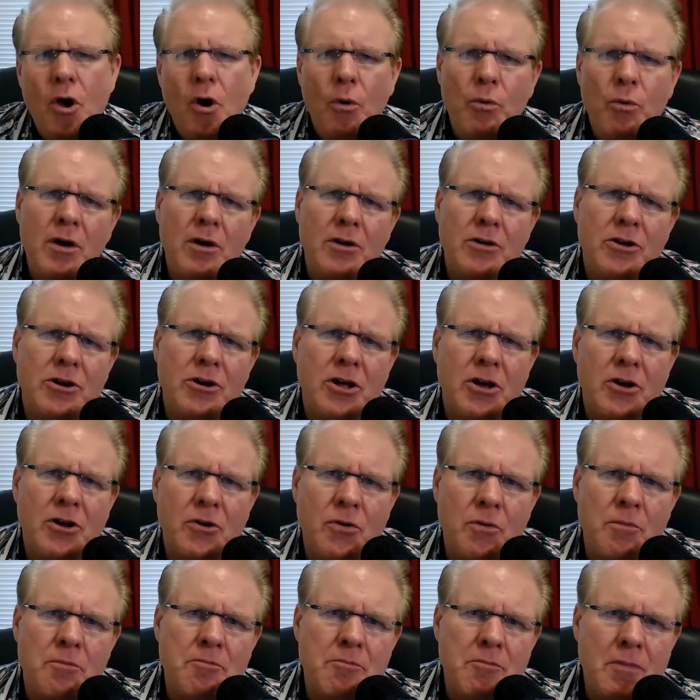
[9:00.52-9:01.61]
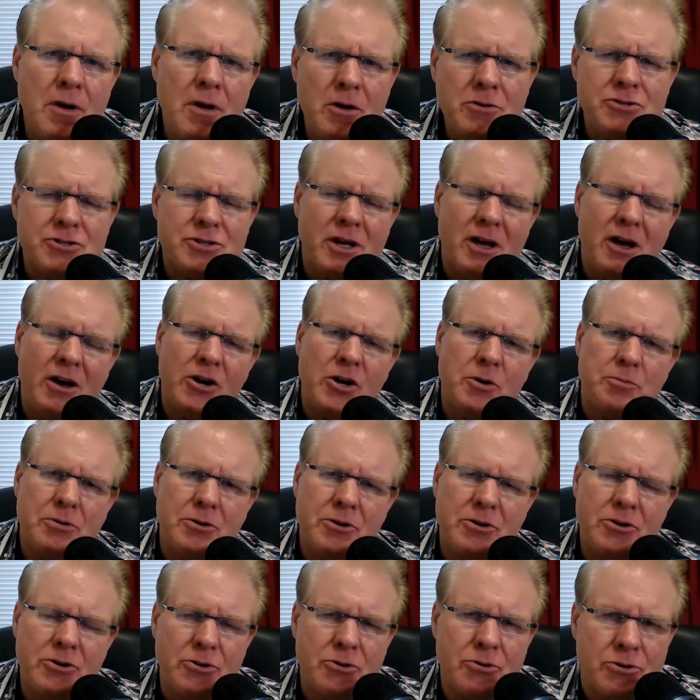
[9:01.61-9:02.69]
Well, you know, most
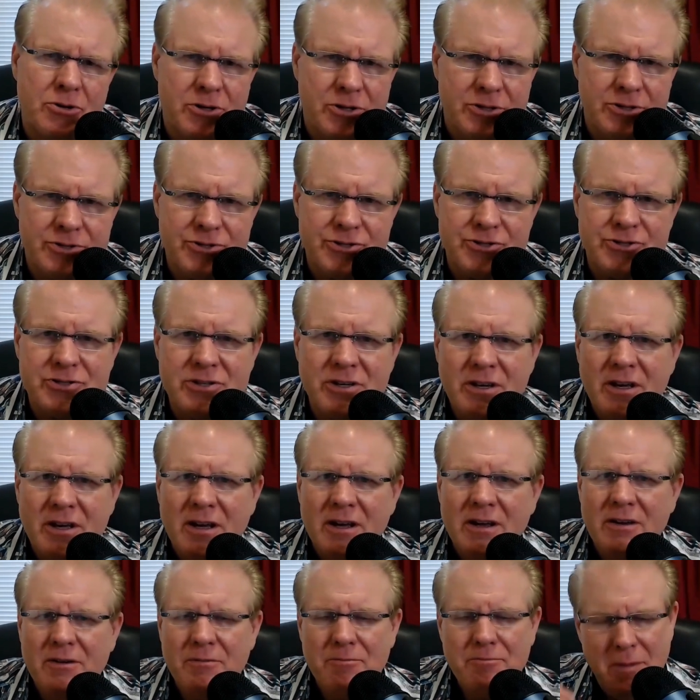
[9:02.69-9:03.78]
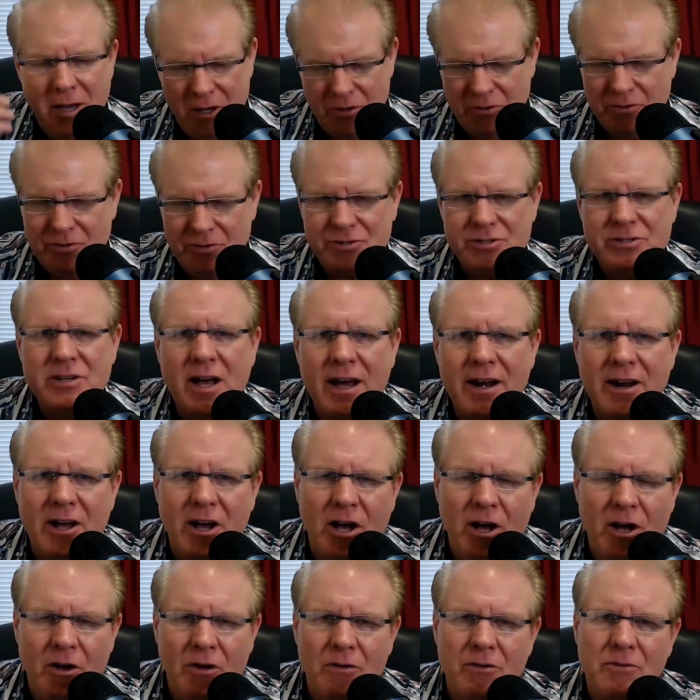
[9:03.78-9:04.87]
entrepreneurs, most, not
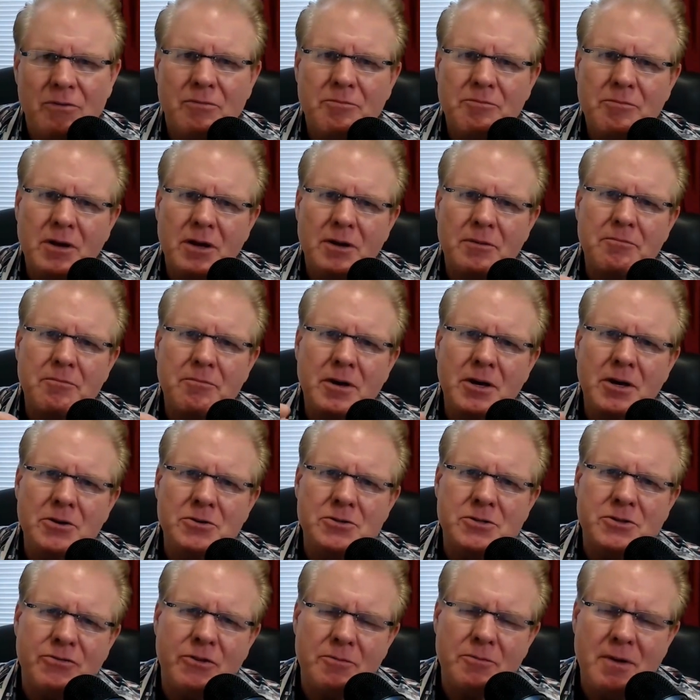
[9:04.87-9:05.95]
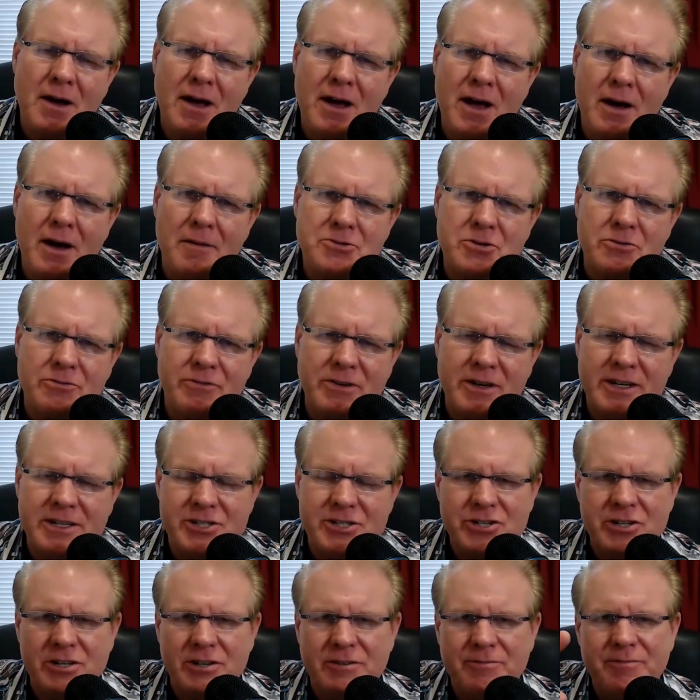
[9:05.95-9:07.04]
all, but most from my
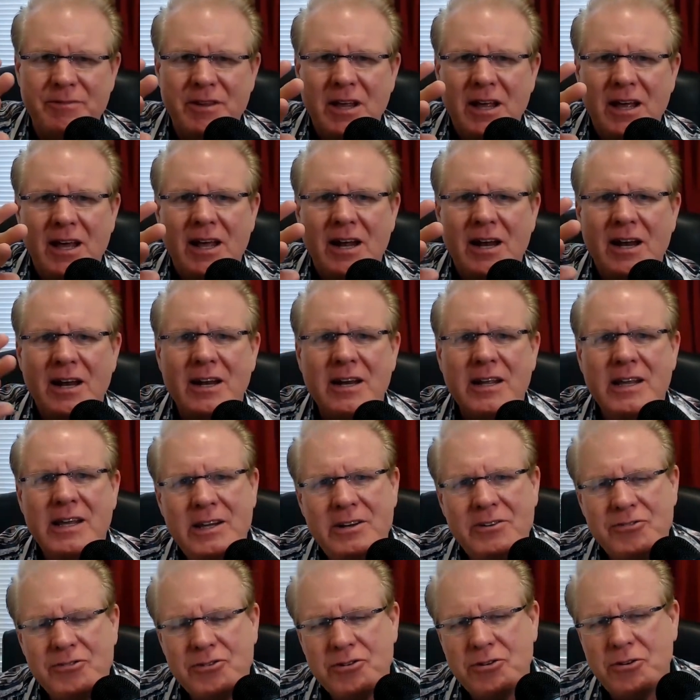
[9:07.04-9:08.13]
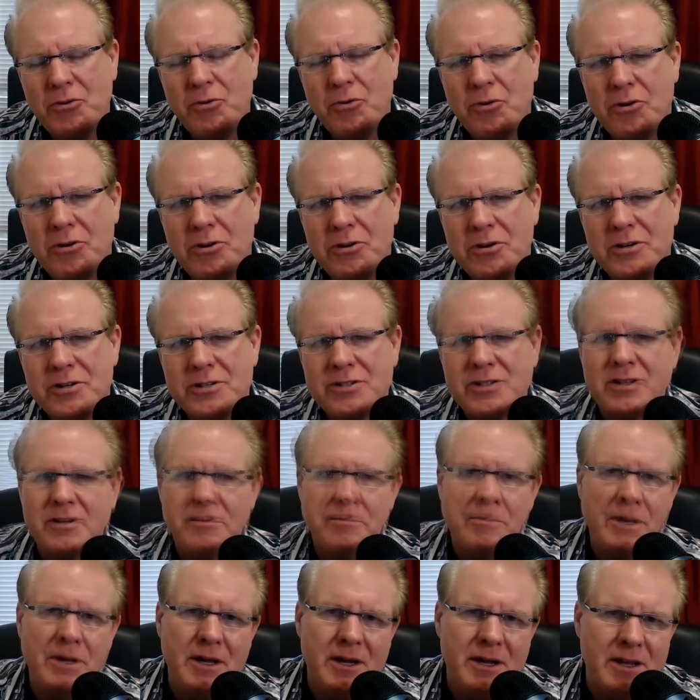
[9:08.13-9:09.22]
observation, lean towards
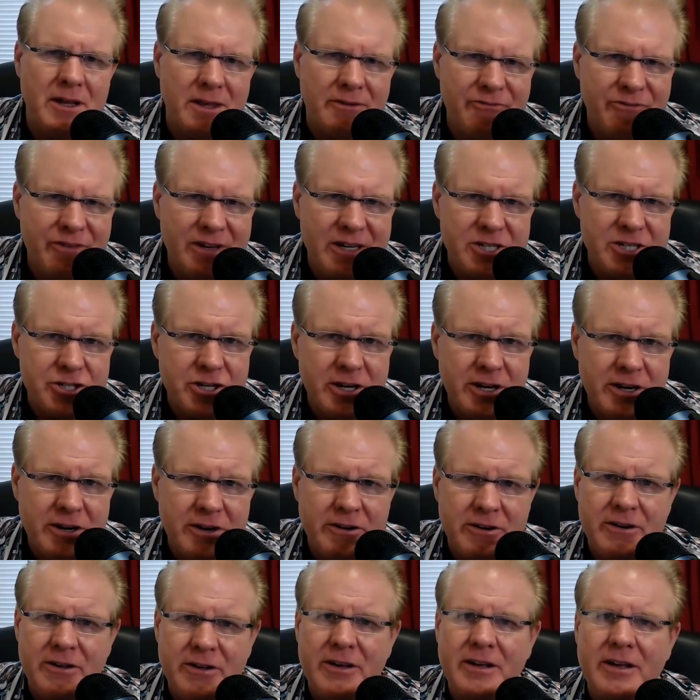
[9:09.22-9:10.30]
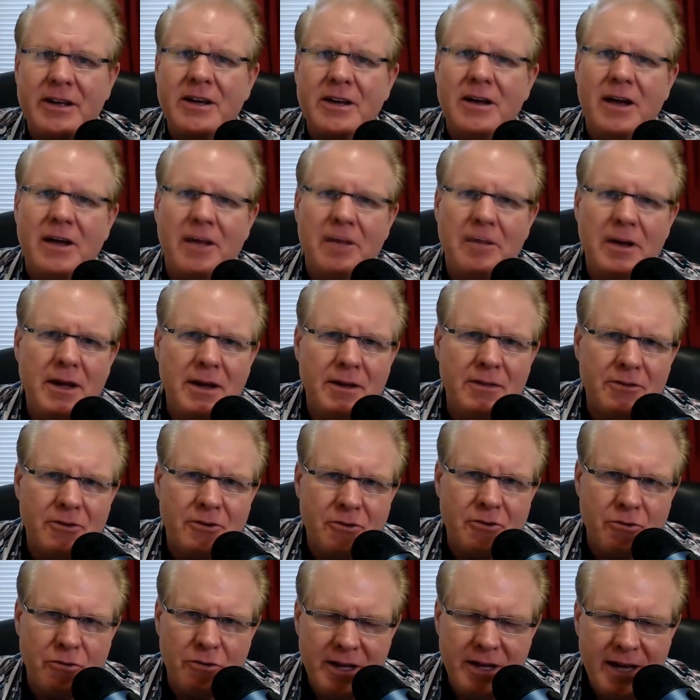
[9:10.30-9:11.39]
being the visionary, being the
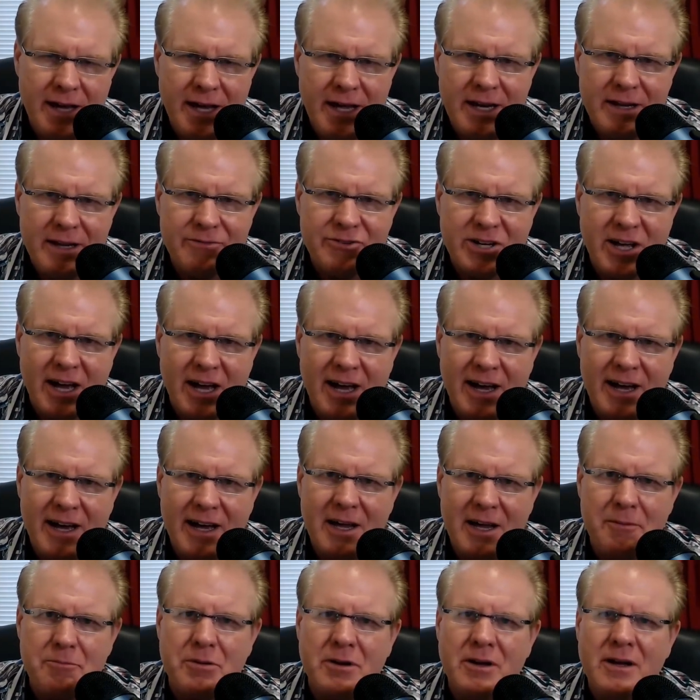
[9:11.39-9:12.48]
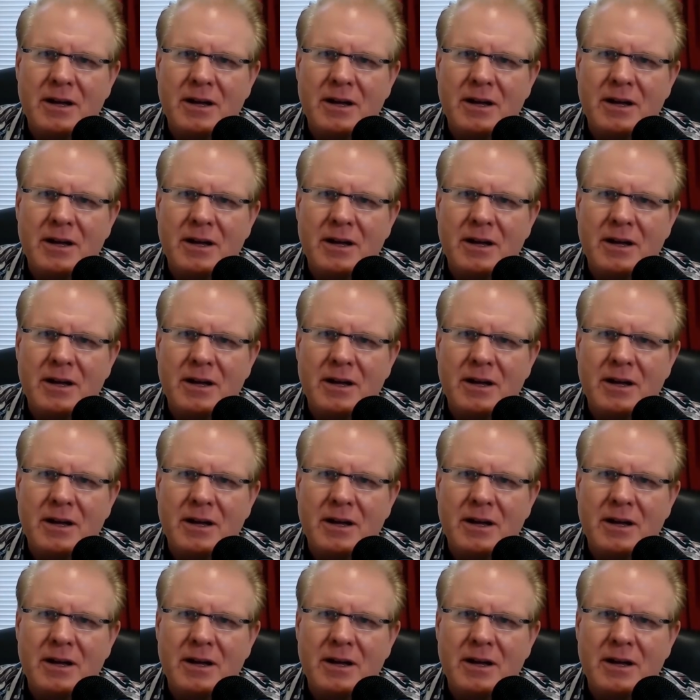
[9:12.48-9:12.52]
creative type.